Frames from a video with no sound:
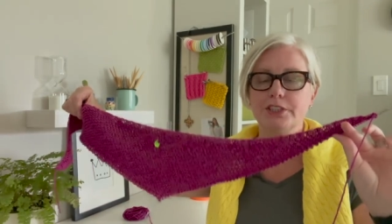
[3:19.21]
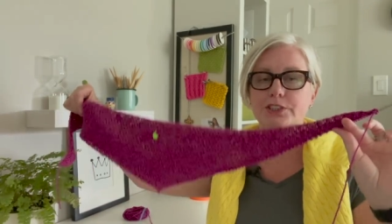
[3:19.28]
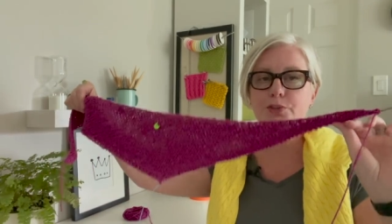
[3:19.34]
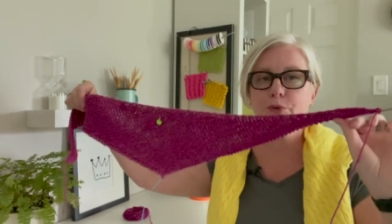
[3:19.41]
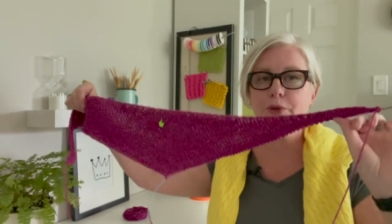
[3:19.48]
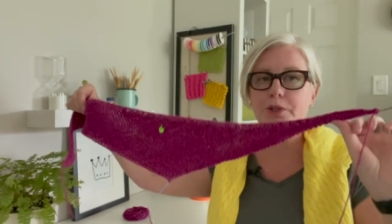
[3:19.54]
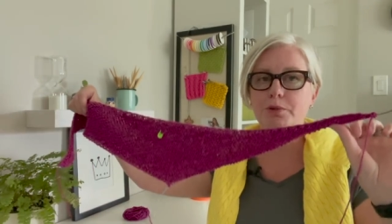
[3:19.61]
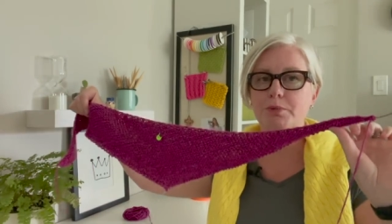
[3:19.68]
It's
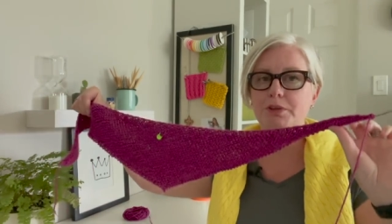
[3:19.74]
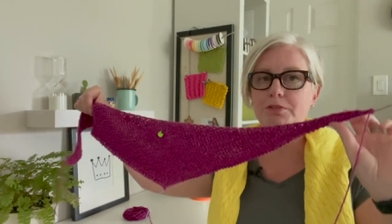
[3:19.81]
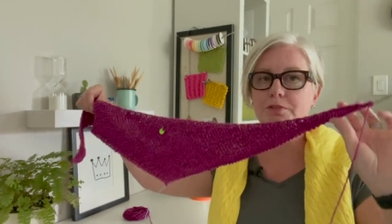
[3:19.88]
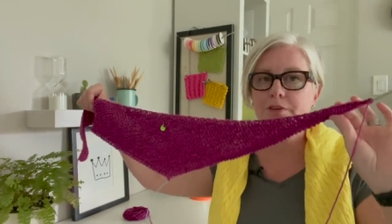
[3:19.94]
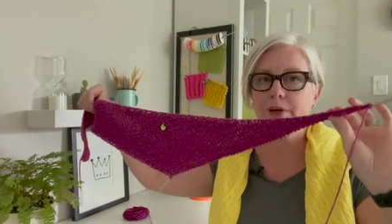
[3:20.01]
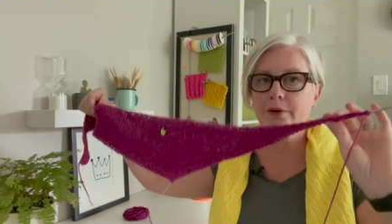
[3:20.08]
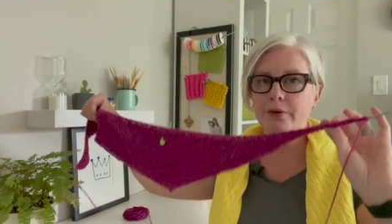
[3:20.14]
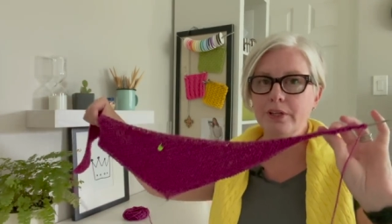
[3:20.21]
going to be
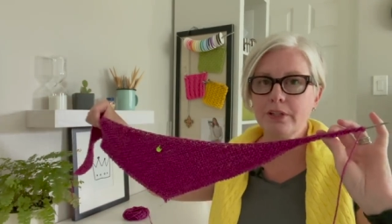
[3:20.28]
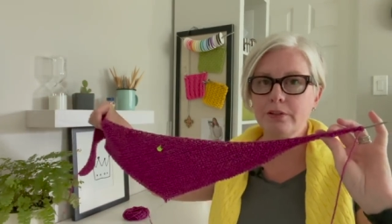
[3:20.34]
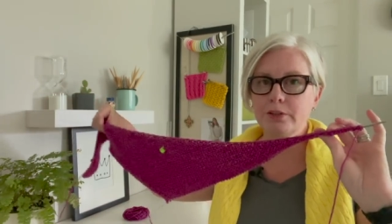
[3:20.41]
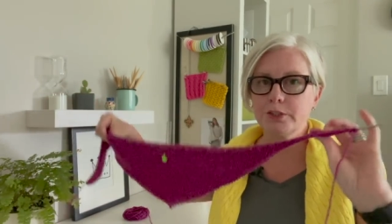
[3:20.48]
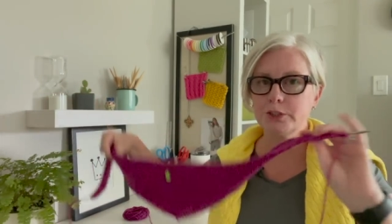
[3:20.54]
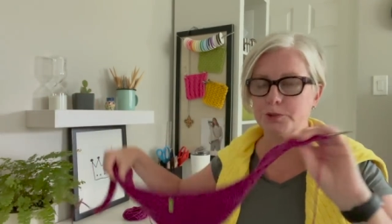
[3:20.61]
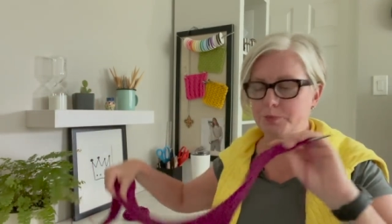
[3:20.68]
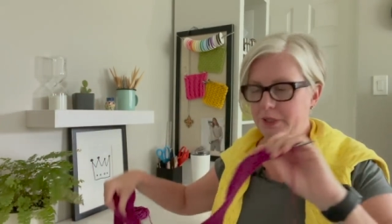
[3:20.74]
very
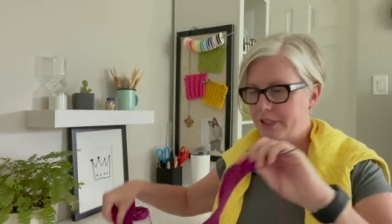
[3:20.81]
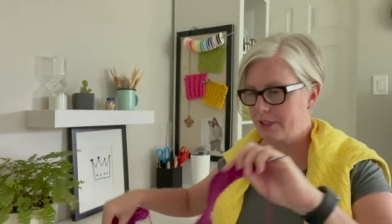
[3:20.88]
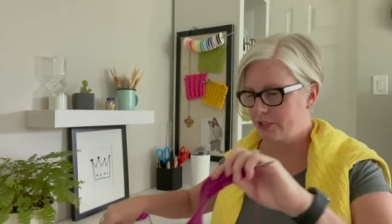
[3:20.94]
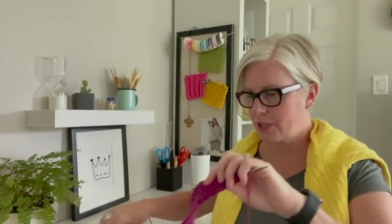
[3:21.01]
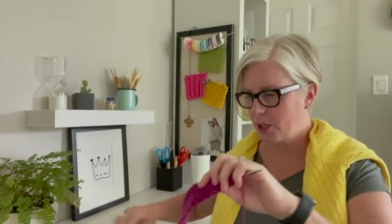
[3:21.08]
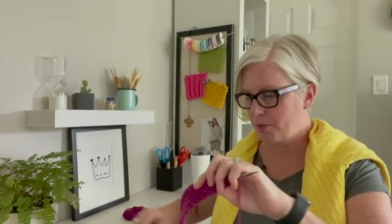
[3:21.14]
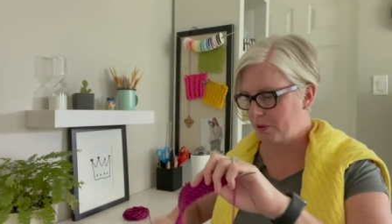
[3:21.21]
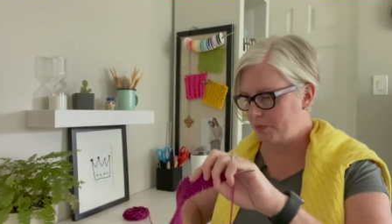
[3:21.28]
large by the
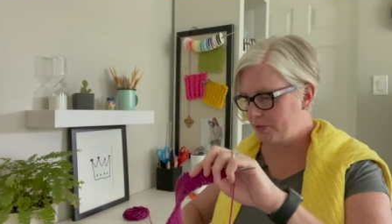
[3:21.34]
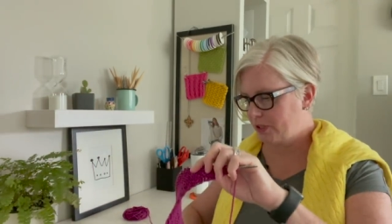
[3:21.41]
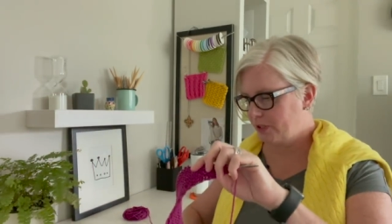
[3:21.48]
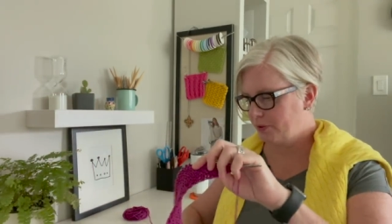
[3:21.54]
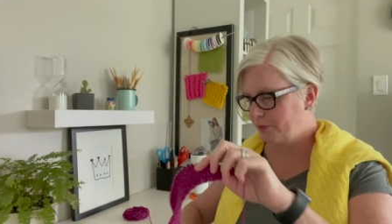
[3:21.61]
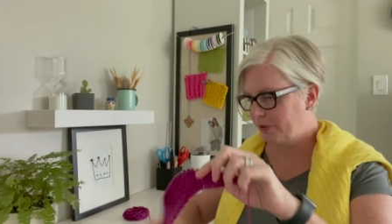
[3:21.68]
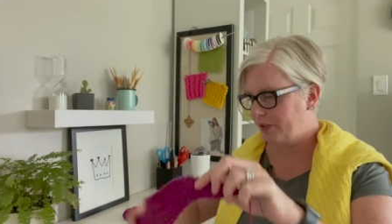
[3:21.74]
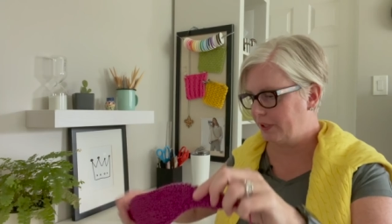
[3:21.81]
time I'm
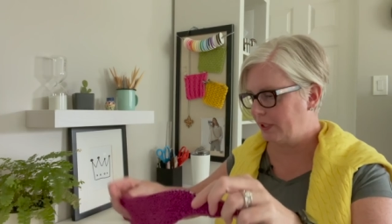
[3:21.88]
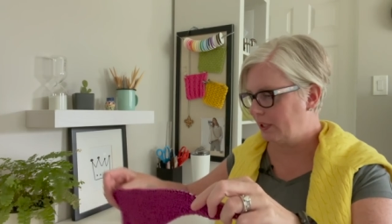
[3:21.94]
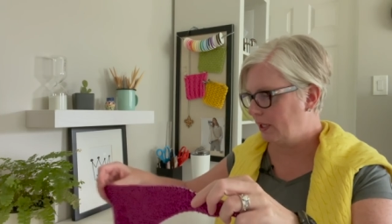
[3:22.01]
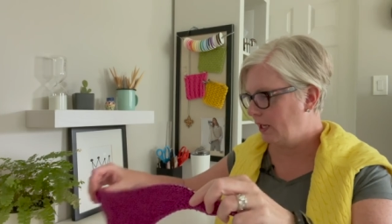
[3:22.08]
done with it,